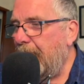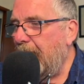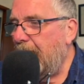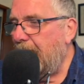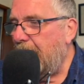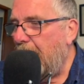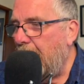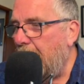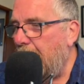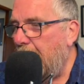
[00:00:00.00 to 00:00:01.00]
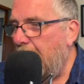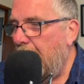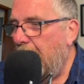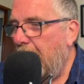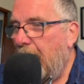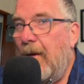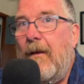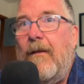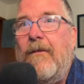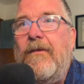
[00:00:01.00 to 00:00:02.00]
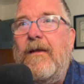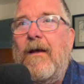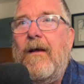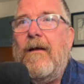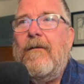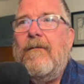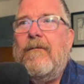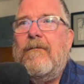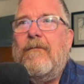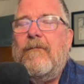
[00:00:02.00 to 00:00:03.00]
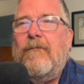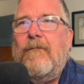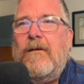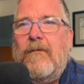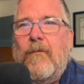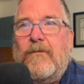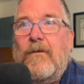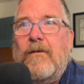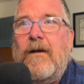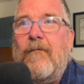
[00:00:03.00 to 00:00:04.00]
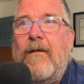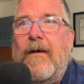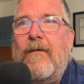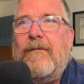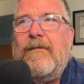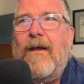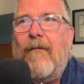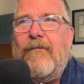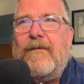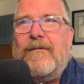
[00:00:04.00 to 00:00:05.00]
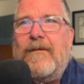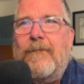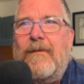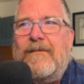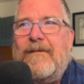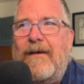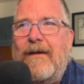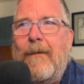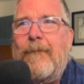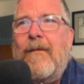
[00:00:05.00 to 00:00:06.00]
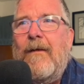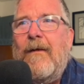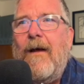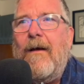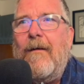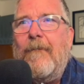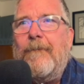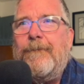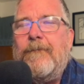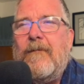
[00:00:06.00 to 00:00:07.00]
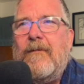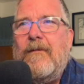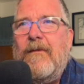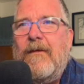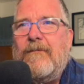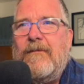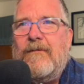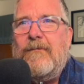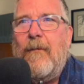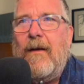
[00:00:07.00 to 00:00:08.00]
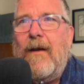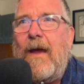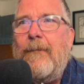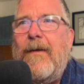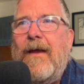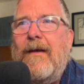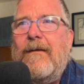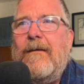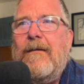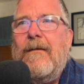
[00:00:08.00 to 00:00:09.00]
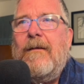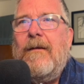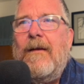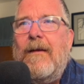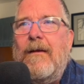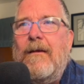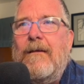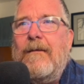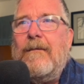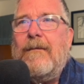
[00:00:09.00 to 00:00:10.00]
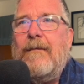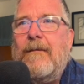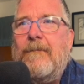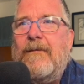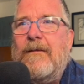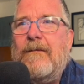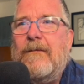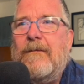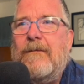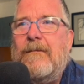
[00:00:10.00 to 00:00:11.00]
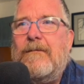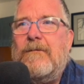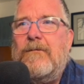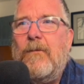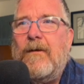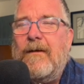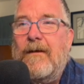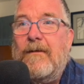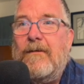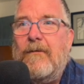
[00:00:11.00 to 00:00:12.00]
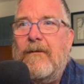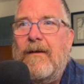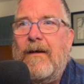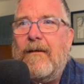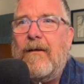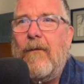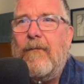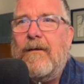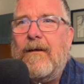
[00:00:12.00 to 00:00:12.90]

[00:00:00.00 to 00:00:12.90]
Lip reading: So the what you're looking at right now is obviously me setting up. This is my iPad, and let me do what I need to do to get it going.